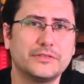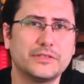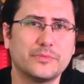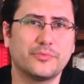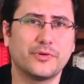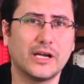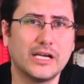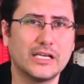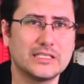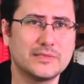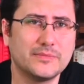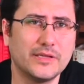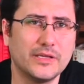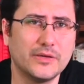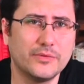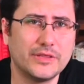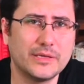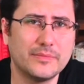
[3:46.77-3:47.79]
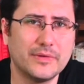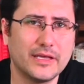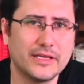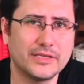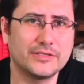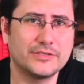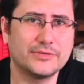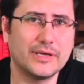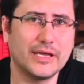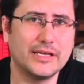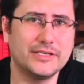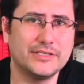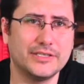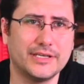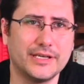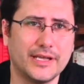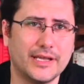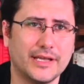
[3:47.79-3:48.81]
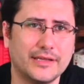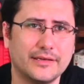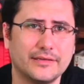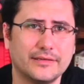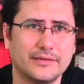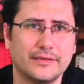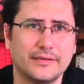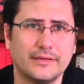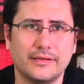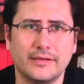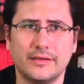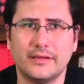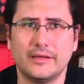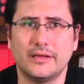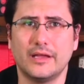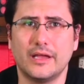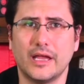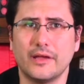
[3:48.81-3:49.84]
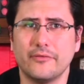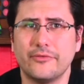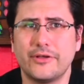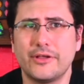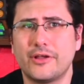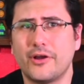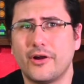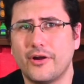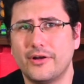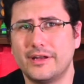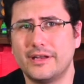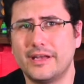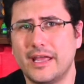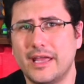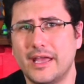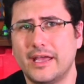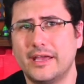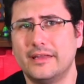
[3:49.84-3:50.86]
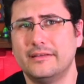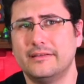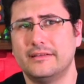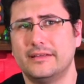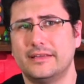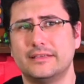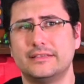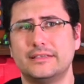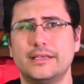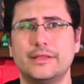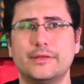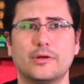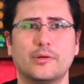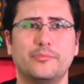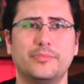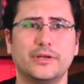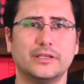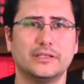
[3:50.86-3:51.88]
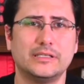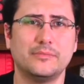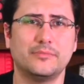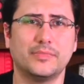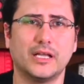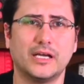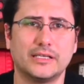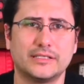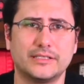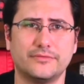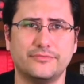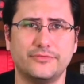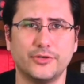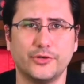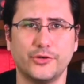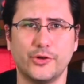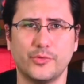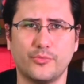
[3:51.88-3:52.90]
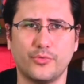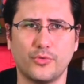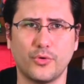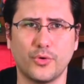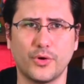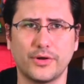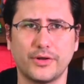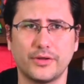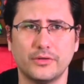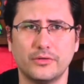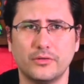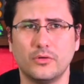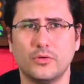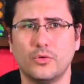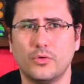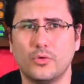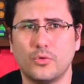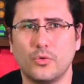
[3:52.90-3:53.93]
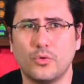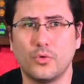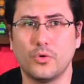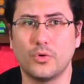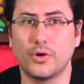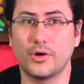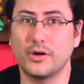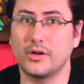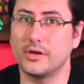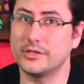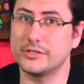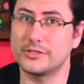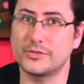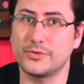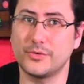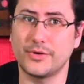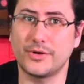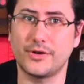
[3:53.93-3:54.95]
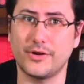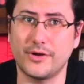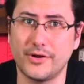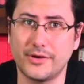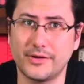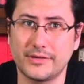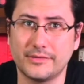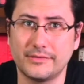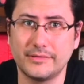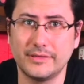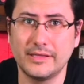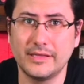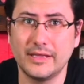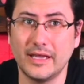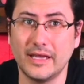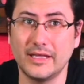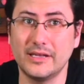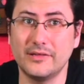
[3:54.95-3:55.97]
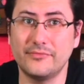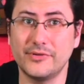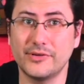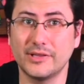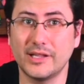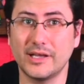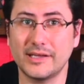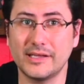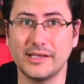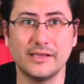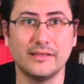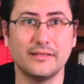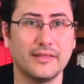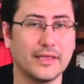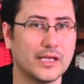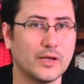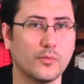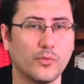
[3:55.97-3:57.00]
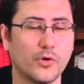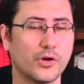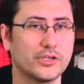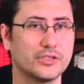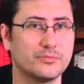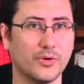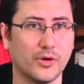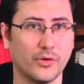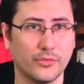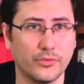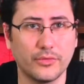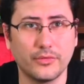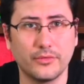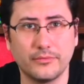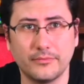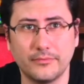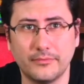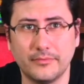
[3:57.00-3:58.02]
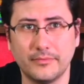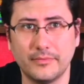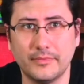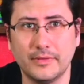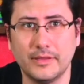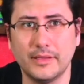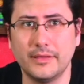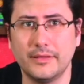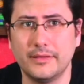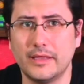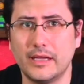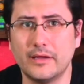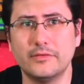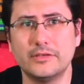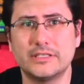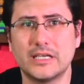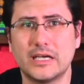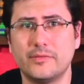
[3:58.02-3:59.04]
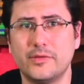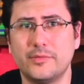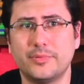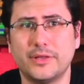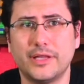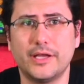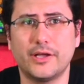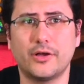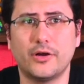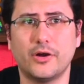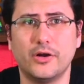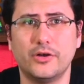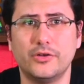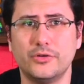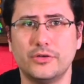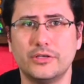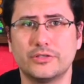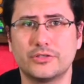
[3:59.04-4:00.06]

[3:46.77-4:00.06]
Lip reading: surprised me with the amount of strategy it had. Every card in hand is either a building block to fill your board or a scorecard. And if you're lucky, they can work as both. Every time you play a card, you can